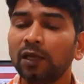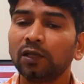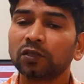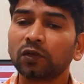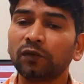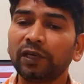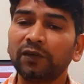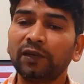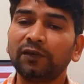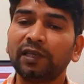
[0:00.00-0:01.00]
So
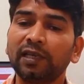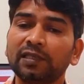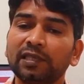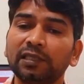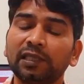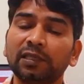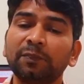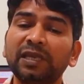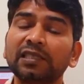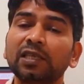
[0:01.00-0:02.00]
whenever we are saying that
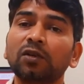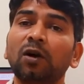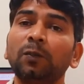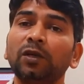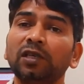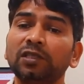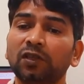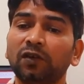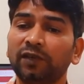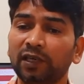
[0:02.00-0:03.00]
major components
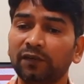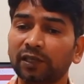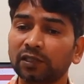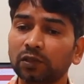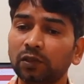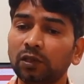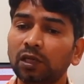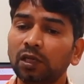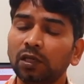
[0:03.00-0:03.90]
of an alfresco,